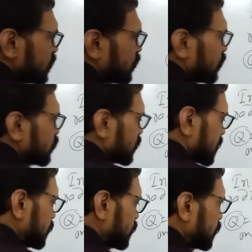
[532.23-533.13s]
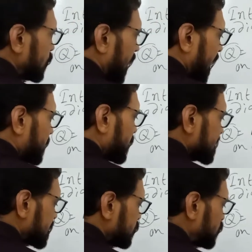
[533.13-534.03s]
equal to QR
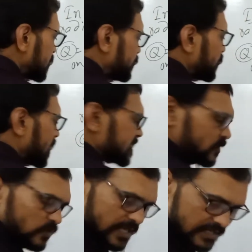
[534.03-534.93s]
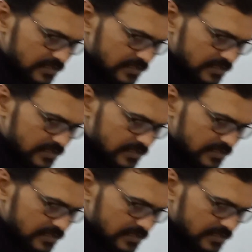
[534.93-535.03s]
plus QT plus QA.